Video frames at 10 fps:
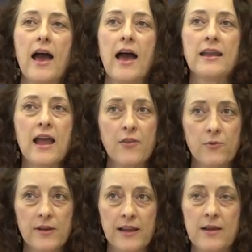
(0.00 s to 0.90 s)
Another
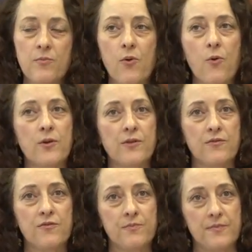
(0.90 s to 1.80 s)
really
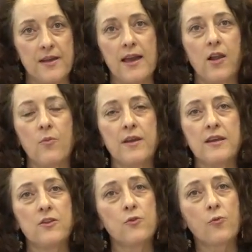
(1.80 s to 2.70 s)
important
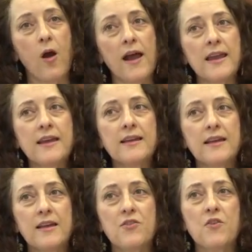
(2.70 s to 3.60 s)
element in your writing
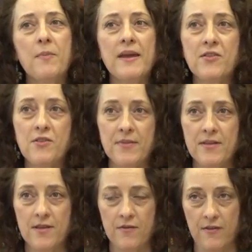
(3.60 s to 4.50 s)
is to be
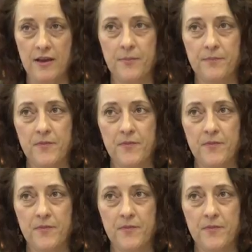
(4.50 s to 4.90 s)
specific.